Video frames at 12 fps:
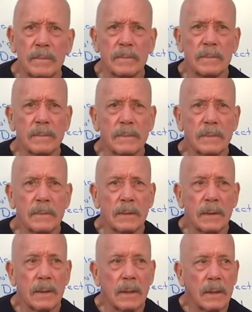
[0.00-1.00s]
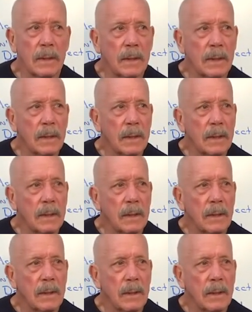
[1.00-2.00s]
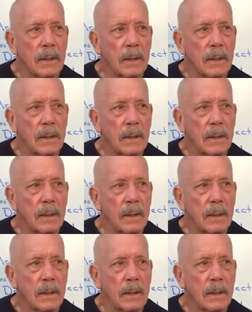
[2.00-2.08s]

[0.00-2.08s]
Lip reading: Nobody speaks.